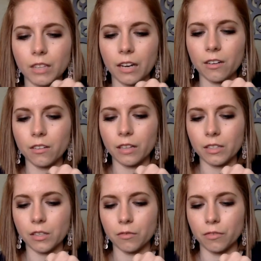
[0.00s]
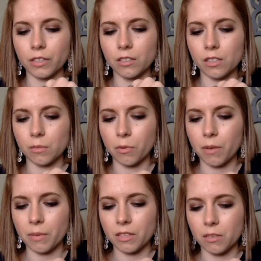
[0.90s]
I don't know, that's a real
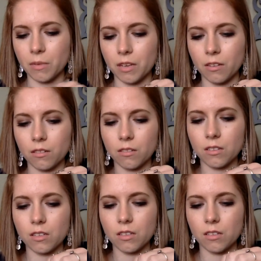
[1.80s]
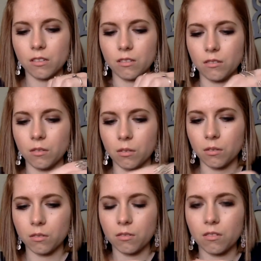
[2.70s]
disappointment to me. Ugh,
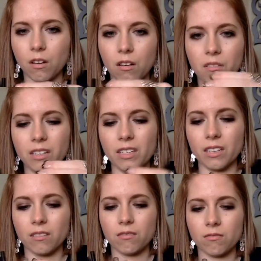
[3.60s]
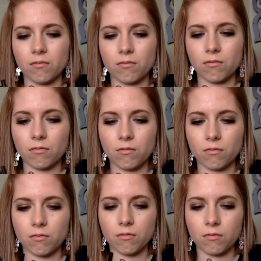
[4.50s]
already.
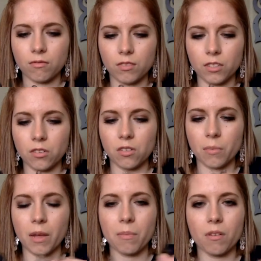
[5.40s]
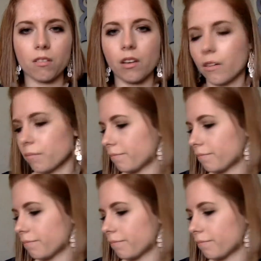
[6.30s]
There's still paper on that.